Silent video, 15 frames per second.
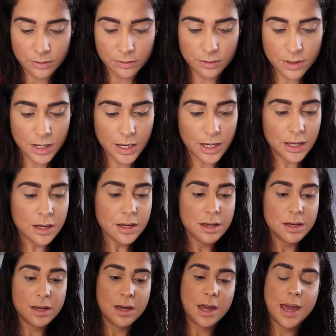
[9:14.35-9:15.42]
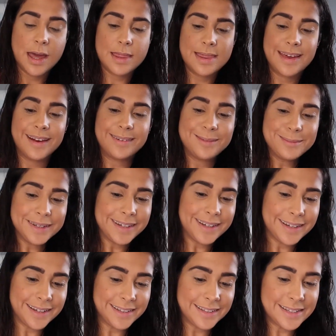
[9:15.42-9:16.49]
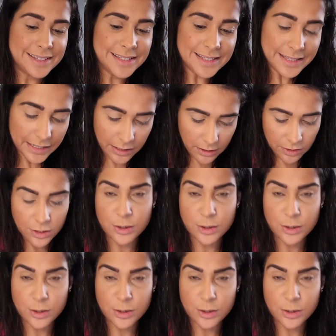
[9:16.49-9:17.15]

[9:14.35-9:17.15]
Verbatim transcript: okay and then oh my god this is like a